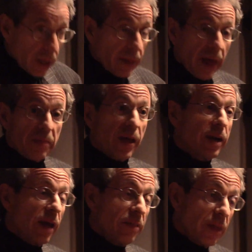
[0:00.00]
and
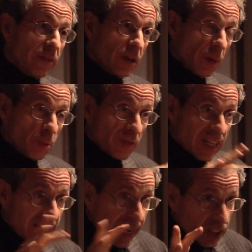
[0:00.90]
then the number of
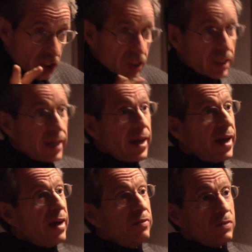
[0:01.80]
connections they
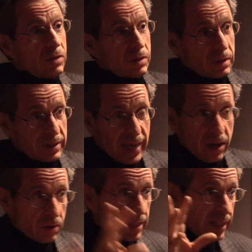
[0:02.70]
have,
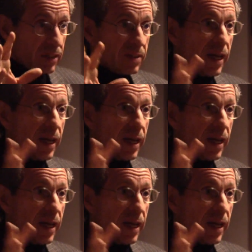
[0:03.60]
tens of